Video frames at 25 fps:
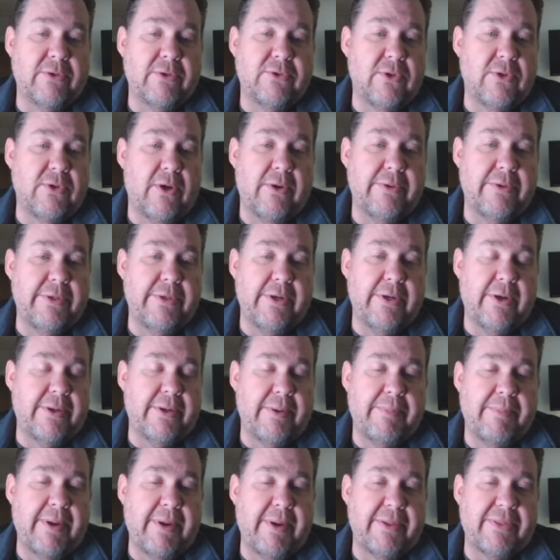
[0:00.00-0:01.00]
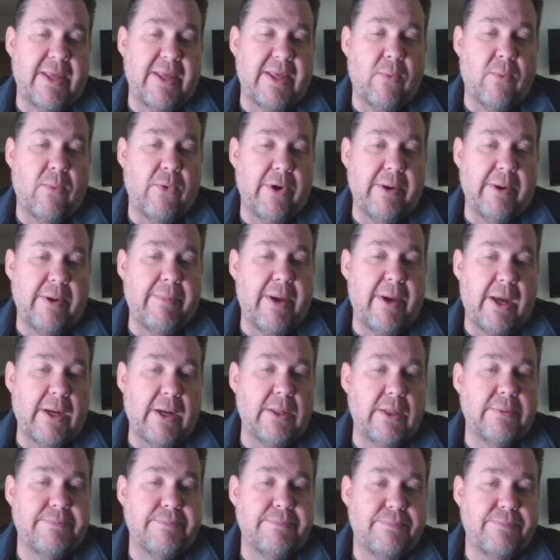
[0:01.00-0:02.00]
So I'm not that worried about
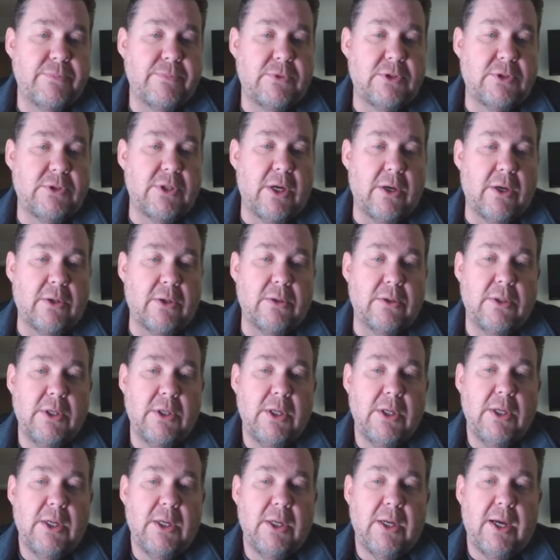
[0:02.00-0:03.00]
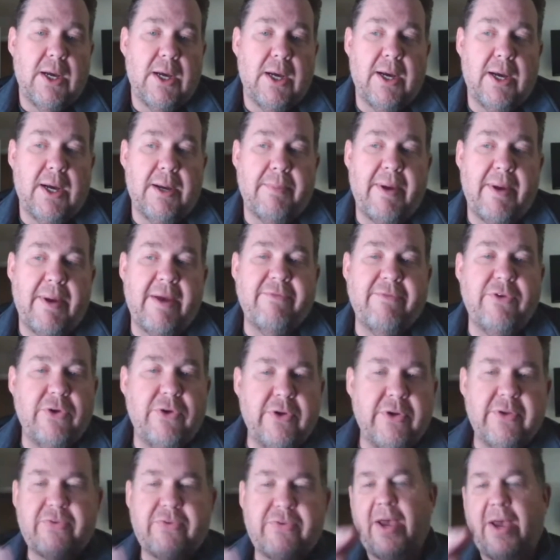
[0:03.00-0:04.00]
it. So, have
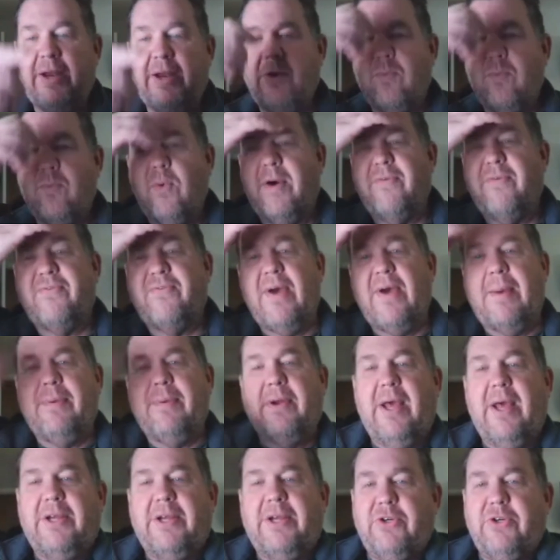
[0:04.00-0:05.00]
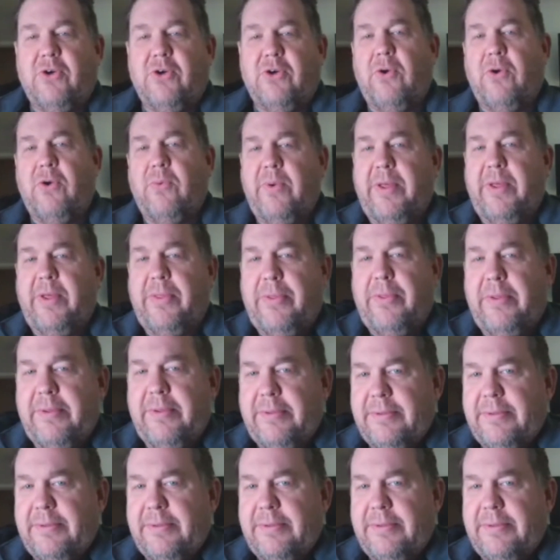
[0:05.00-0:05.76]
you decided what fiberglass you're going with?